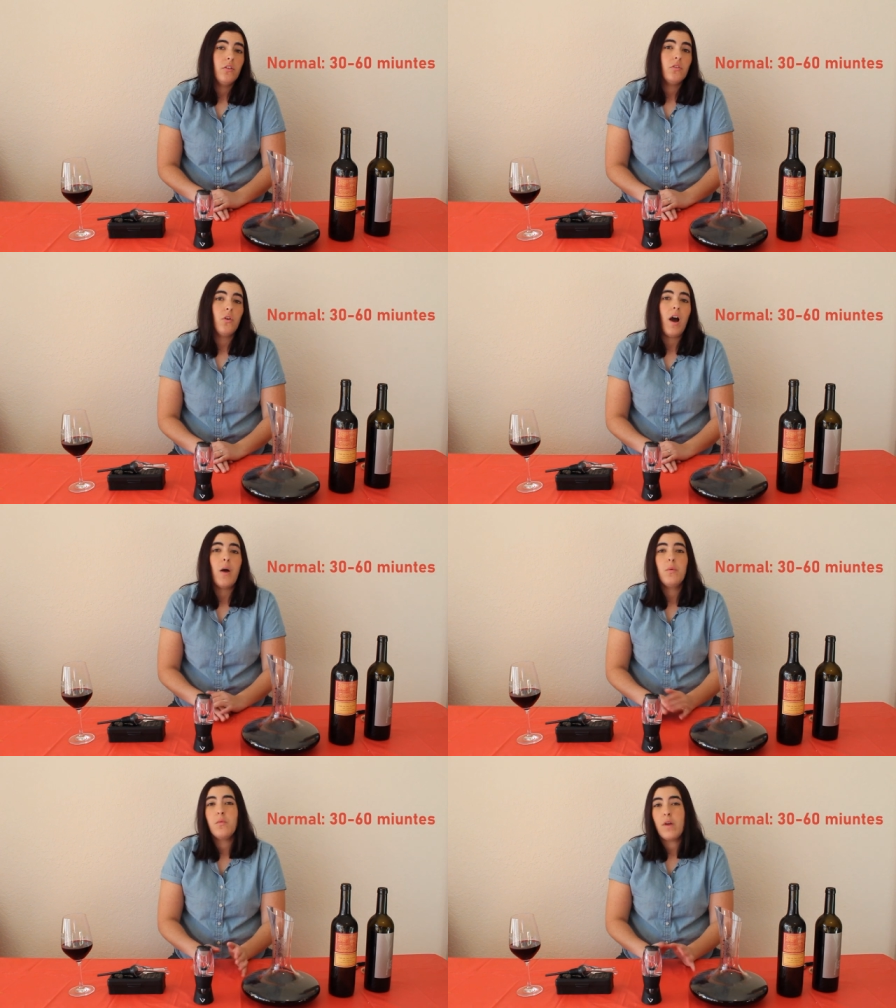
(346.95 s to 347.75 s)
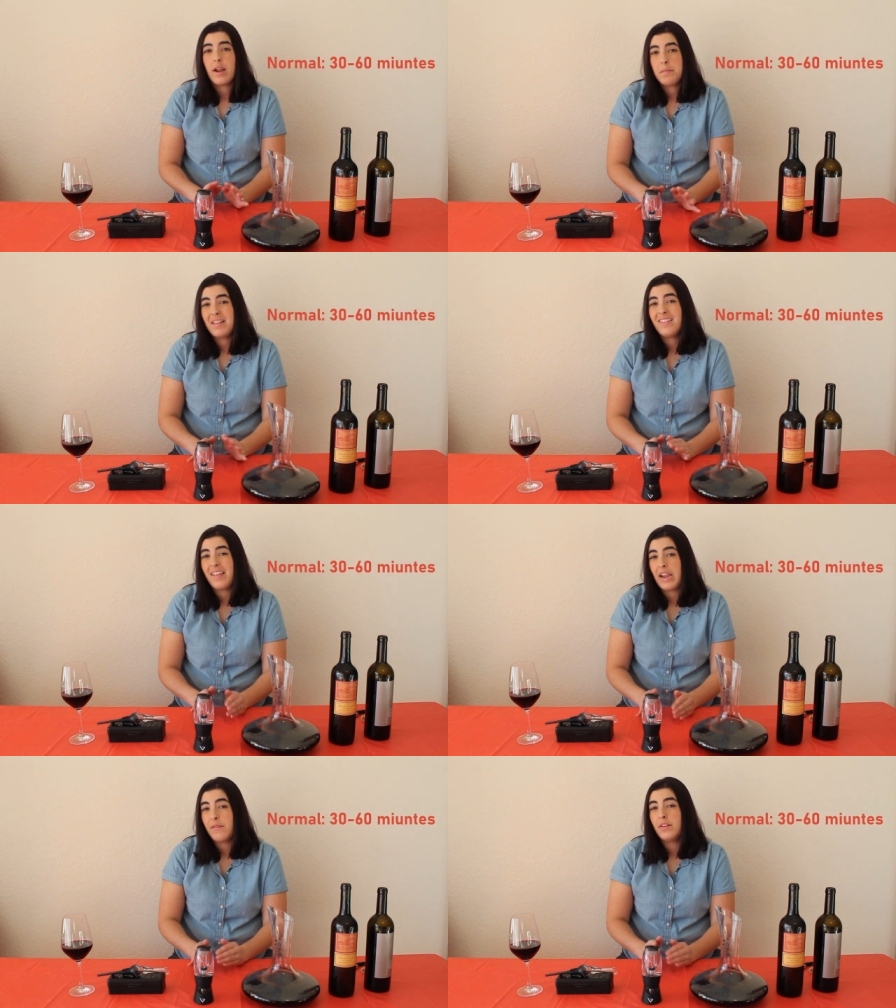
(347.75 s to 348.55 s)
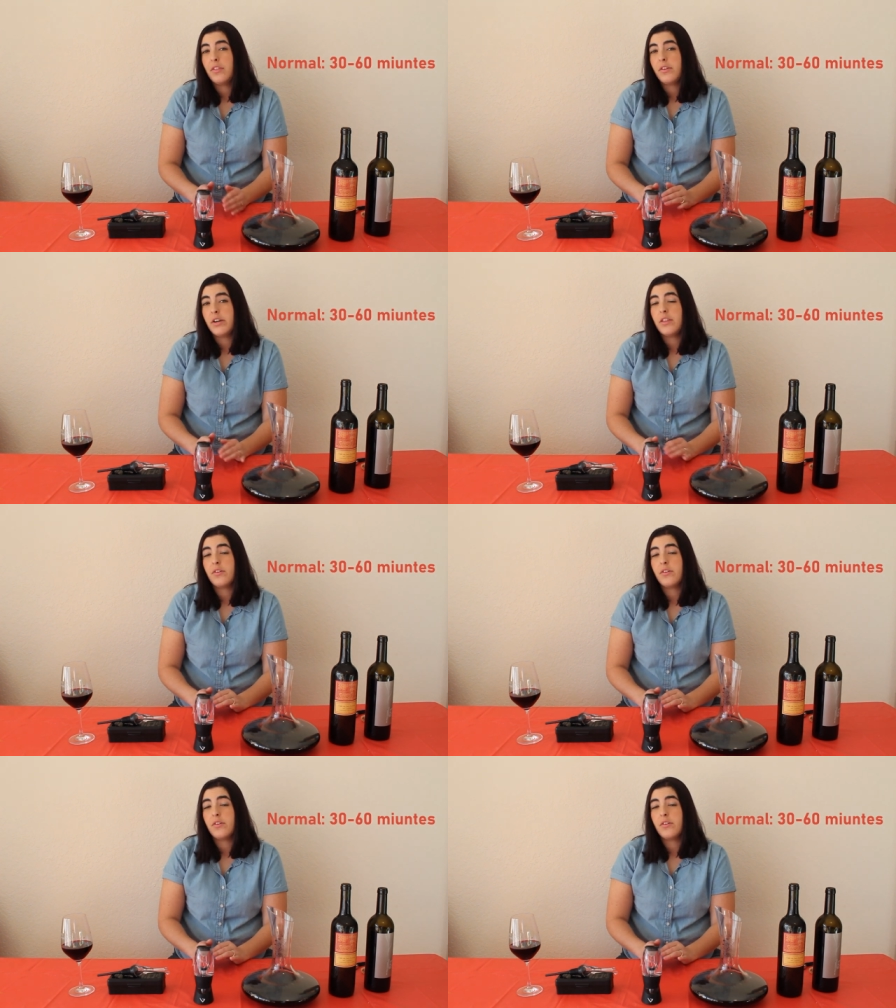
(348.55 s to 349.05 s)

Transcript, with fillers: So I would recommend staying around the thirty,